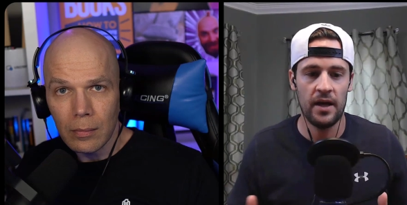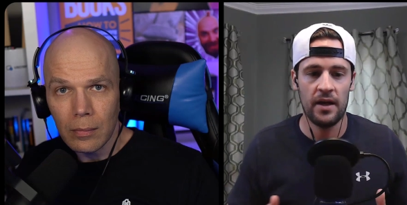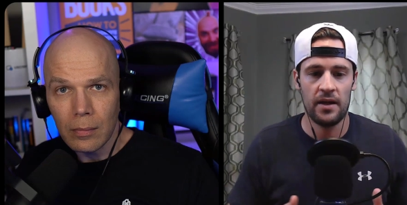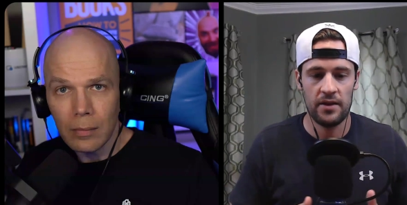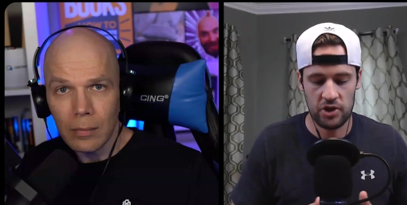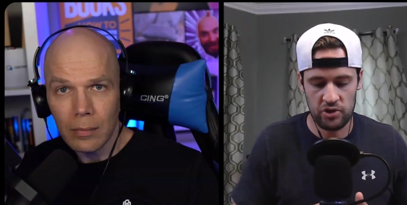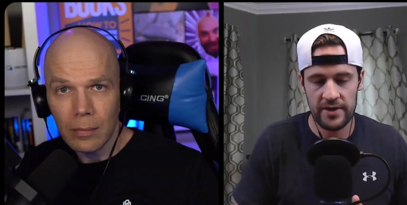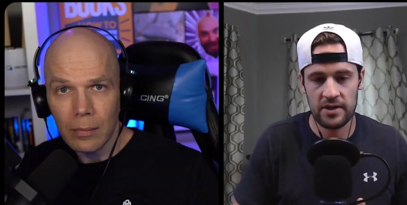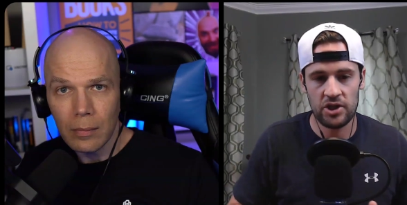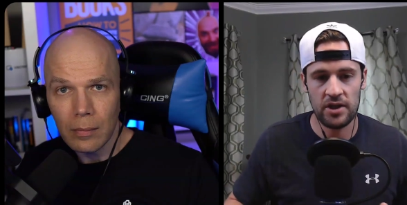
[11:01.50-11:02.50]
Speaker 1: it. The
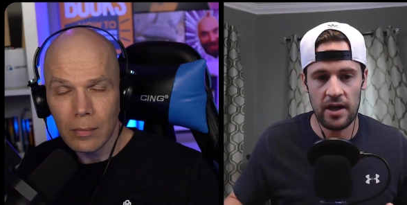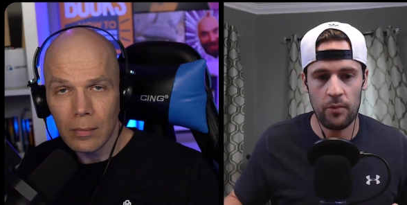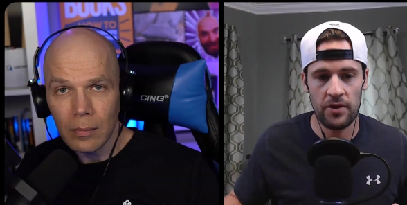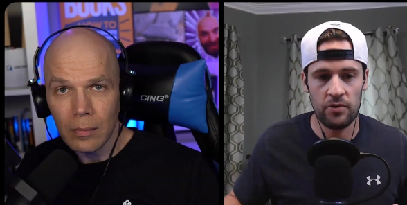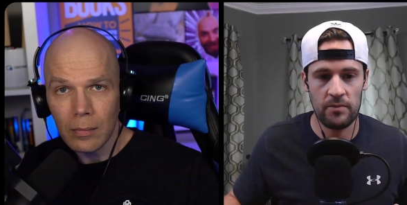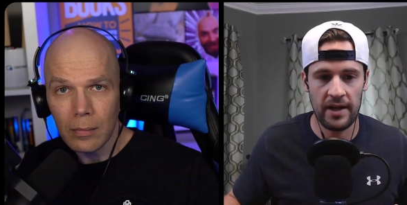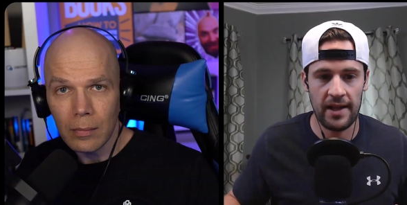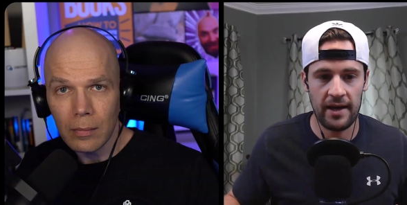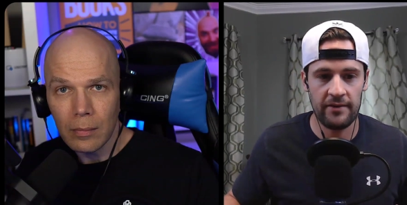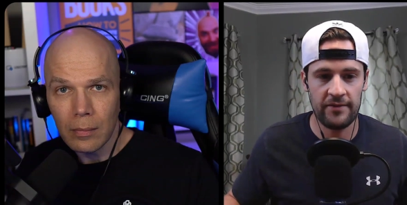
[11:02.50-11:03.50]
transition I went through in
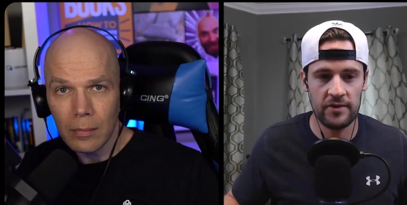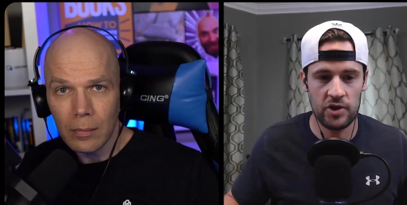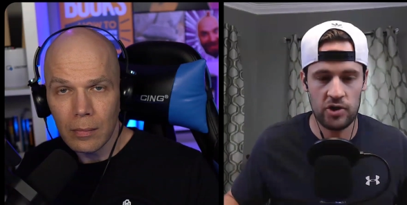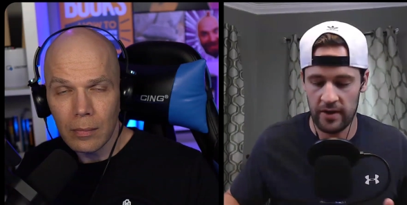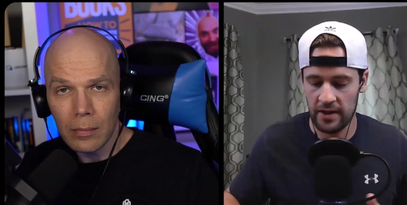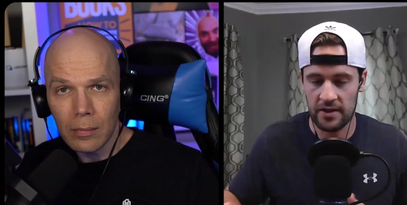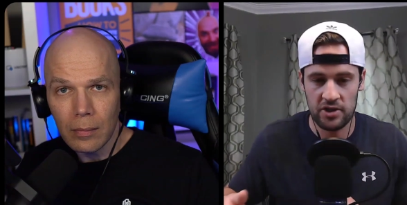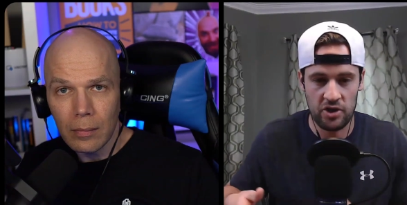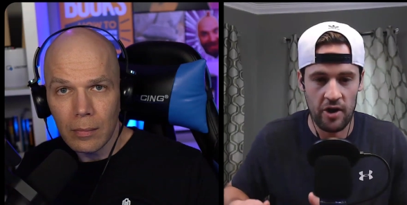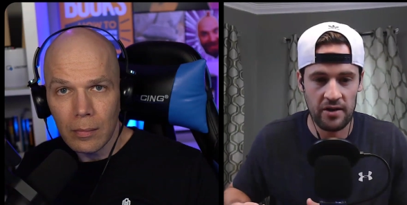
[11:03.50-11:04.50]
my life during
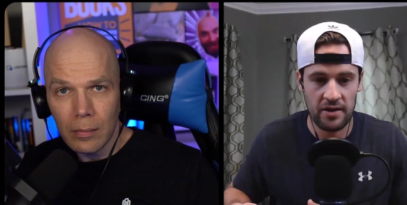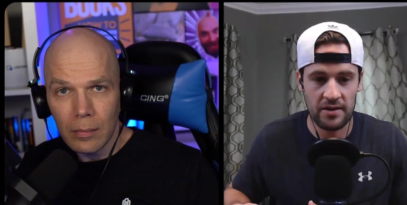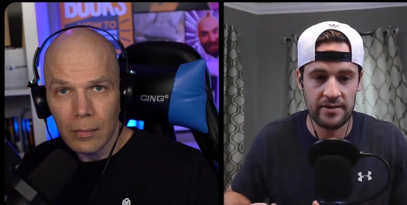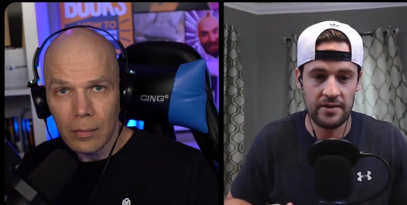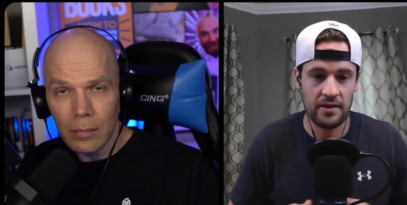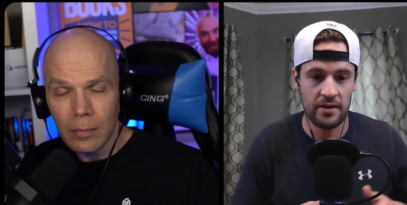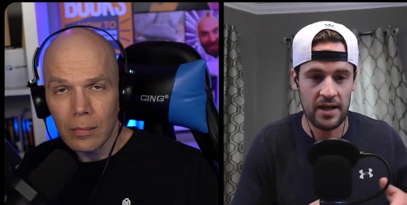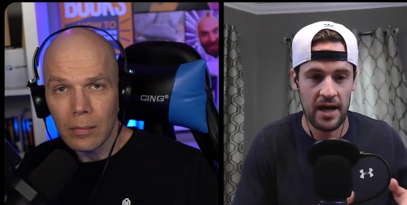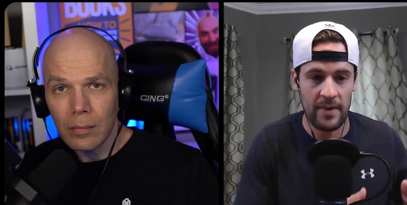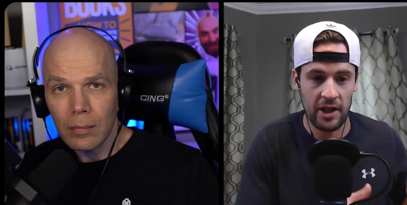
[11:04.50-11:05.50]
the start of this to
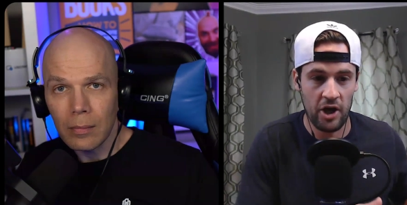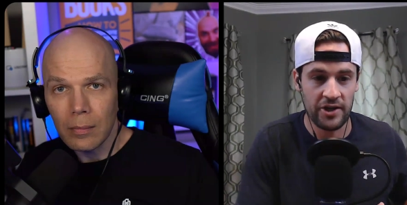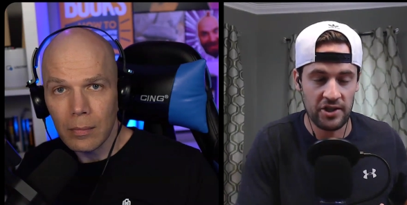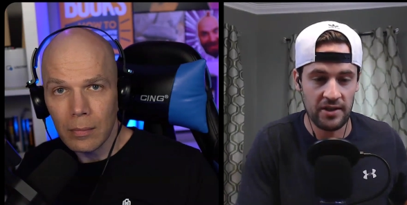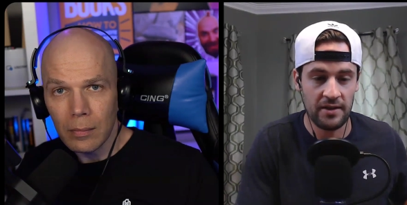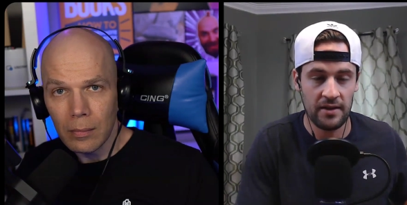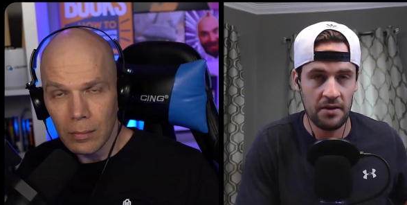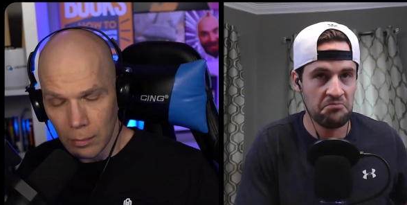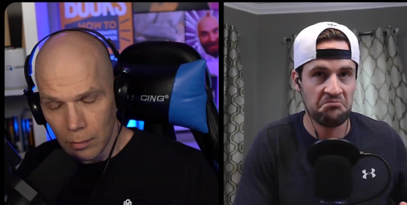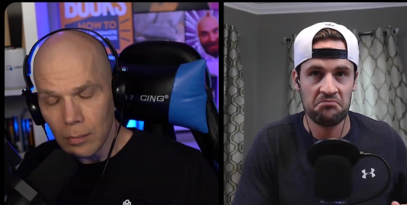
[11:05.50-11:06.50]
the time I launched it,